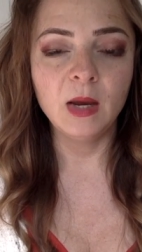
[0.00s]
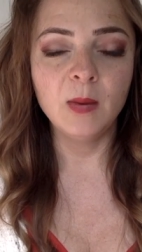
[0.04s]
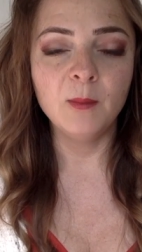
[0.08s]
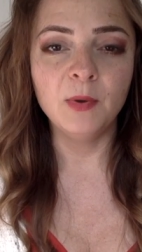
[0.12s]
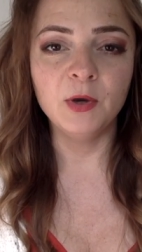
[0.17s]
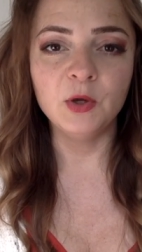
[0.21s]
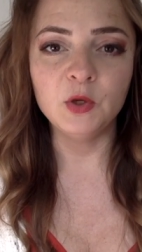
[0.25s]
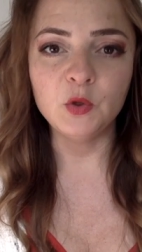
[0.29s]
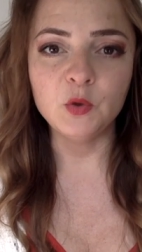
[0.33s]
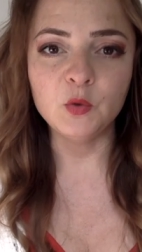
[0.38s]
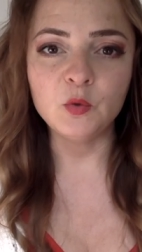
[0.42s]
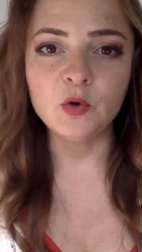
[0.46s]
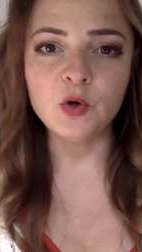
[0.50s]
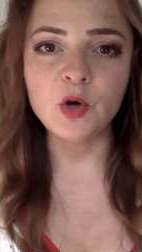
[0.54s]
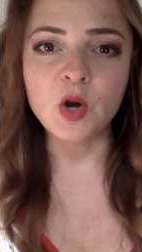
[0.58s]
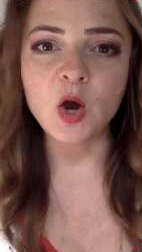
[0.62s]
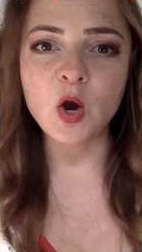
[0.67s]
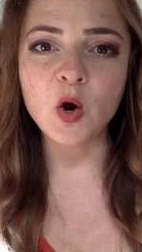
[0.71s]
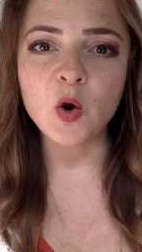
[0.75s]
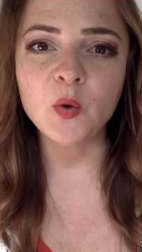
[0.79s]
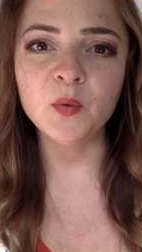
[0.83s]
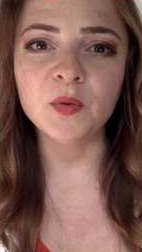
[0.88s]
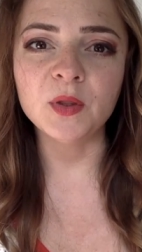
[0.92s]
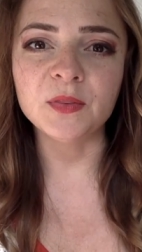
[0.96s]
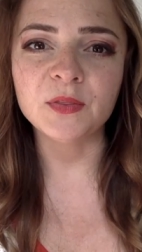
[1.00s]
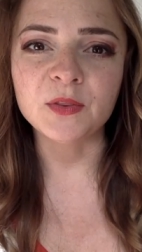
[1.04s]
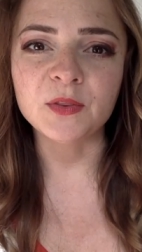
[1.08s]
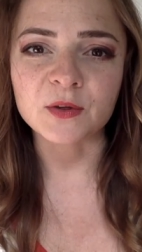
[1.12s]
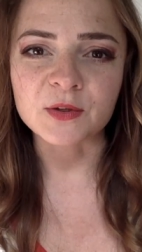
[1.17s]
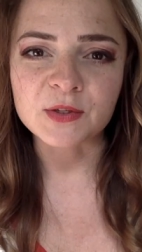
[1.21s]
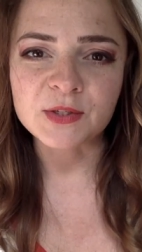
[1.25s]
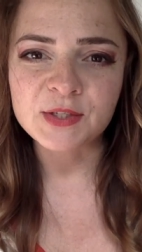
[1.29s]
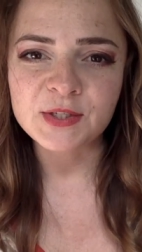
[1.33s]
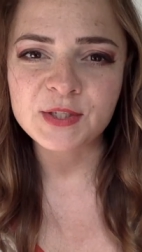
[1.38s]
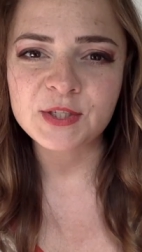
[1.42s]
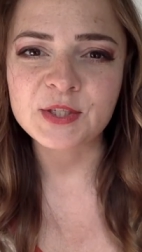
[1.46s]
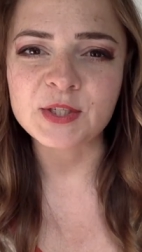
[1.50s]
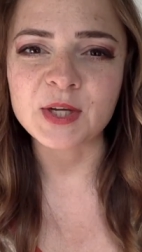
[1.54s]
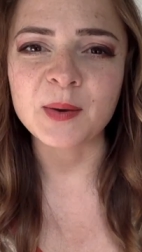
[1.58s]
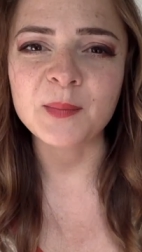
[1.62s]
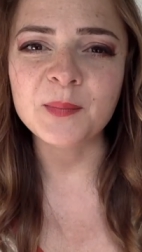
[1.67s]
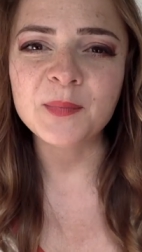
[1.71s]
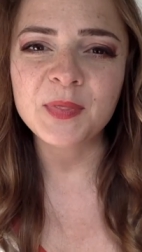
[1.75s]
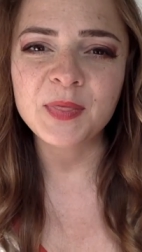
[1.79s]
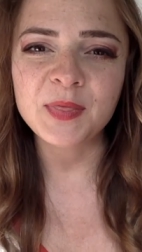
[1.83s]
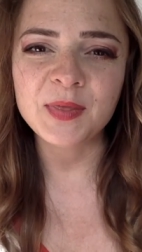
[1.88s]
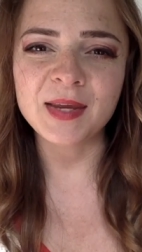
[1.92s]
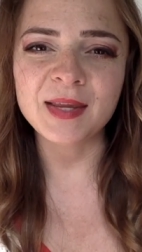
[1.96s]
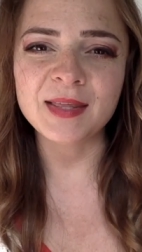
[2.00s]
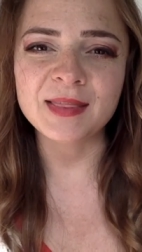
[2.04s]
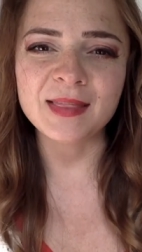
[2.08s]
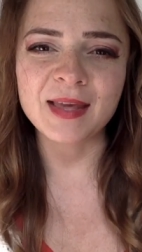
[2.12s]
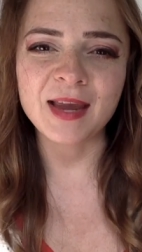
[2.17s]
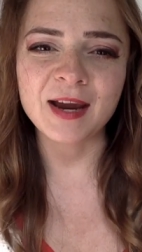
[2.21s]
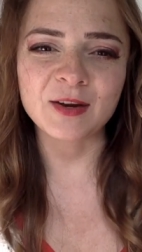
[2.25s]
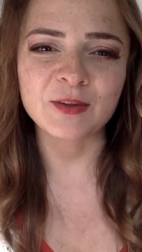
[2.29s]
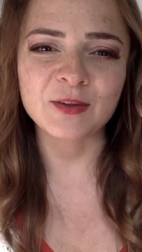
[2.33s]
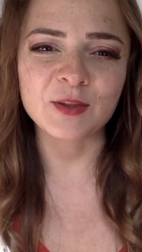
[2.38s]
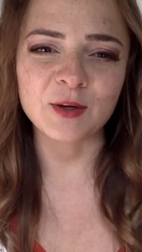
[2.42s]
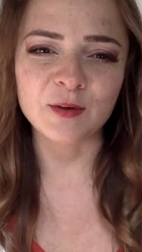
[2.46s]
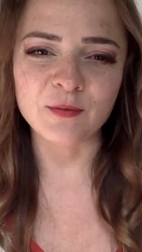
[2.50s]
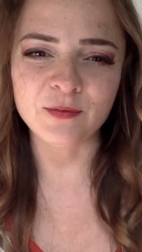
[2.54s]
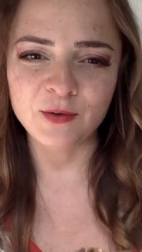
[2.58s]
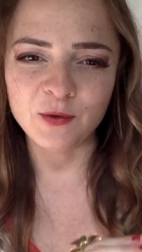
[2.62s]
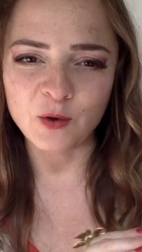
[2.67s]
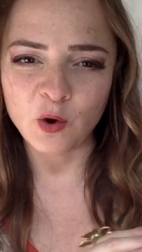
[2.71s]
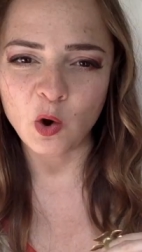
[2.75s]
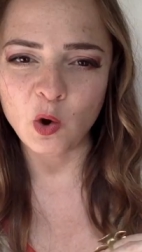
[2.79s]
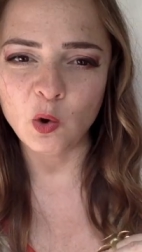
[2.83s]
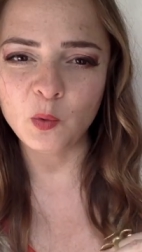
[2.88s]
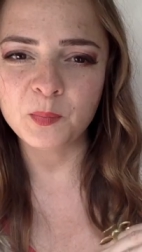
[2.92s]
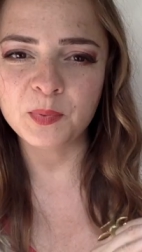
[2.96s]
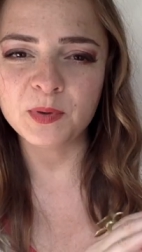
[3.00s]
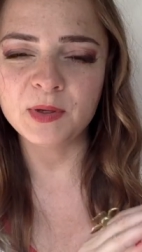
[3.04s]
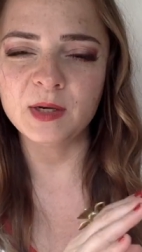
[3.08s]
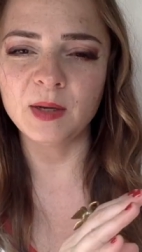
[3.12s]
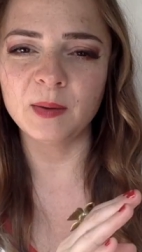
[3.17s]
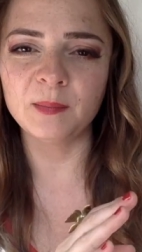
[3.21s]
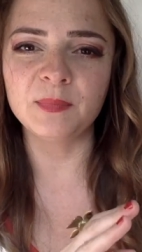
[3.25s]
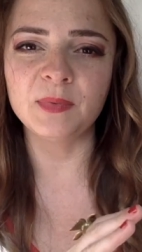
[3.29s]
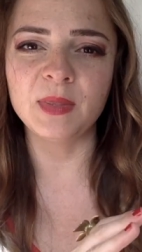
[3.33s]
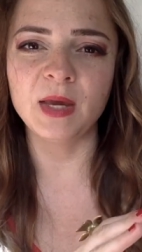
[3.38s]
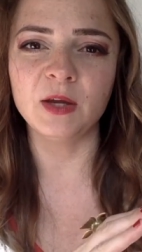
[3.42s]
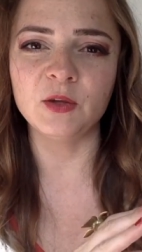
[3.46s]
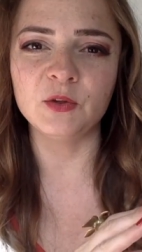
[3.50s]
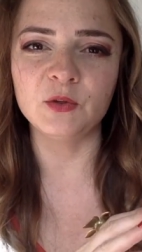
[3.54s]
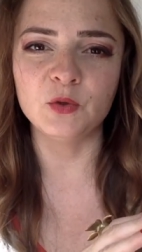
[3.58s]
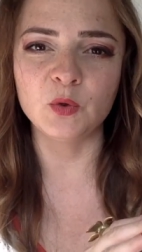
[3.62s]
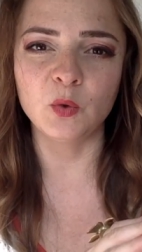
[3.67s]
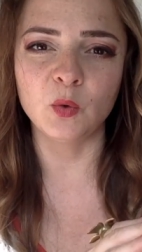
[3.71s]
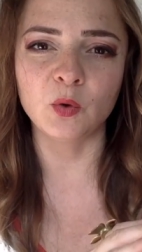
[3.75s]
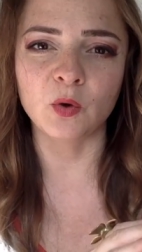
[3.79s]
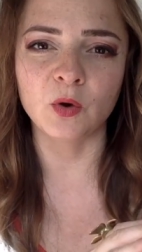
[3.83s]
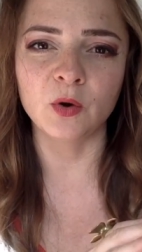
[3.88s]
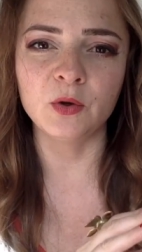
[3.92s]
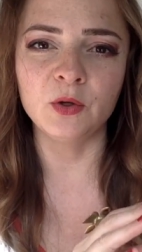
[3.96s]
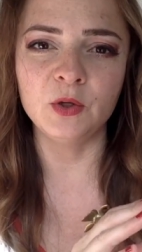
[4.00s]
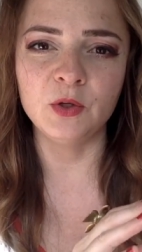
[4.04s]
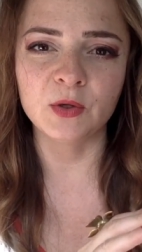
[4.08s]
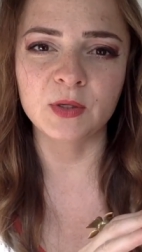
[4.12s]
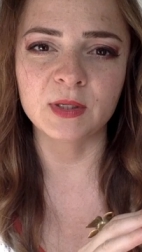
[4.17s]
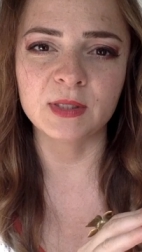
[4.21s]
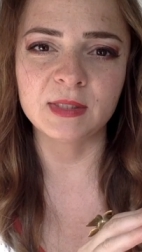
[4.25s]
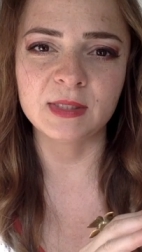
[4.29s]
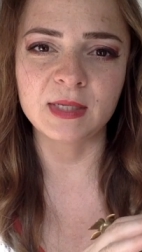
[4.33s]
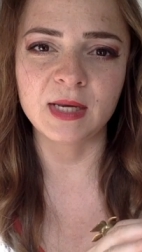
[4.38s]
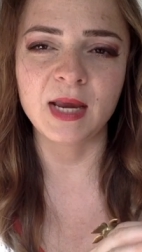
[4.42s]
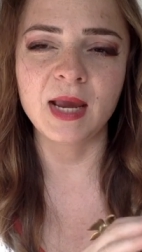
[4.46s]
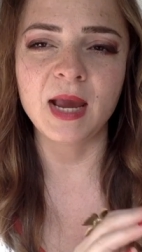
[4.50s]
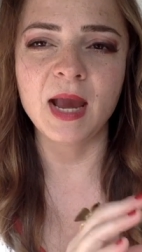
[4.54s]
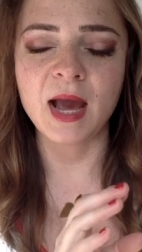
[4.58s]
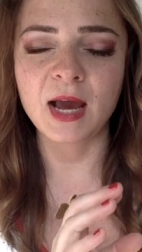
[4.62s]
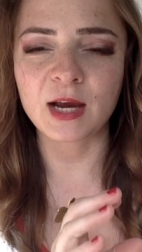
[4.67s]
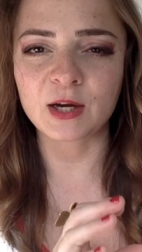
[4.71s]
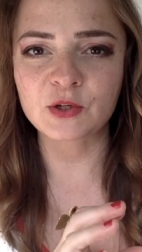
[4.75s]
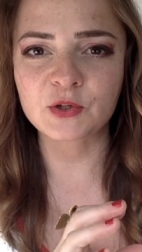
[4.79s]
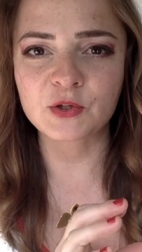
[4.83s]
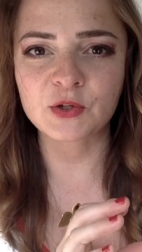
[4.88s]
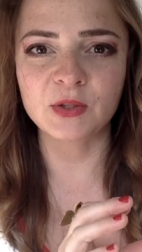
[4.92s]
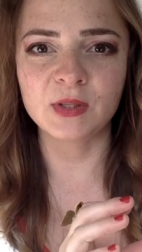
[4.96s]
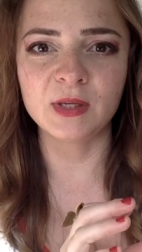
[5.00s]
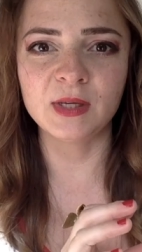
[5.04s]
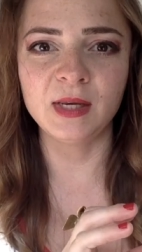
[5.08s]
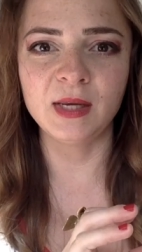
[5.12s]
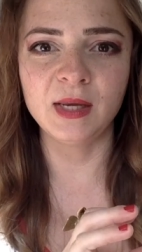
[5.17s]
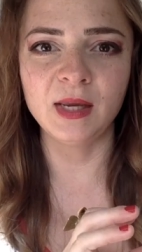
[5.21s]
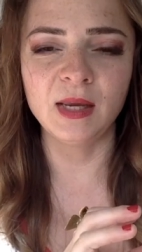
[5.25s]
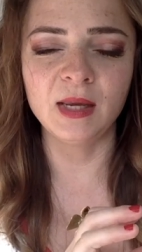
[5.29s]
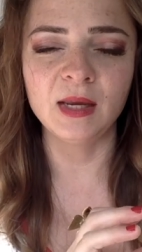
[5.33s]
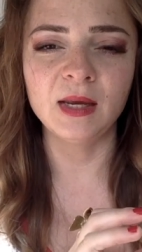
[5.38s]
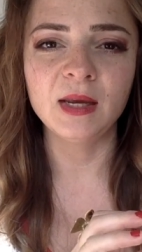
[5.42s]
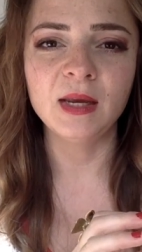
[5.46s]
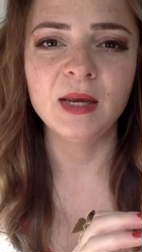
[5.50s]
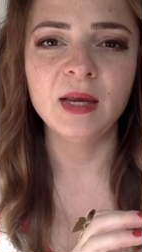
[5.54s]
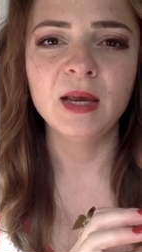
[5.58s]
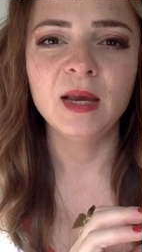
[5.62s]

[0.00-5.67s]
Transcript: But you know that there's something there that if you opened up that door, you can say, actually,